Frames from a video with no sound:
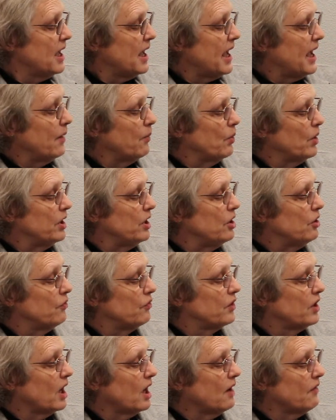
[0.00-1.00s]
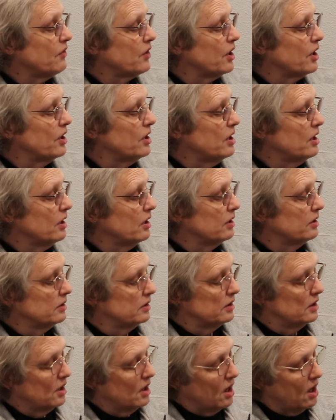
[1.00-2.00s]
And when you've covered
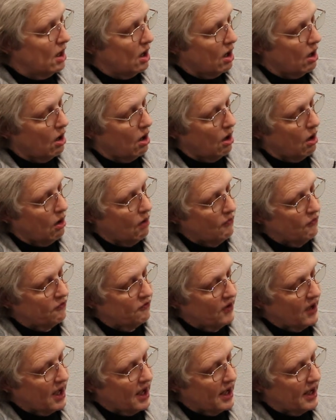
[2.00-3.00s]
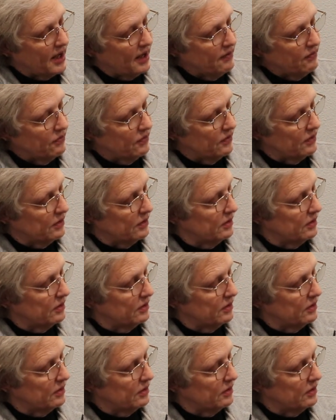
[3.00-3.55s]
all 5,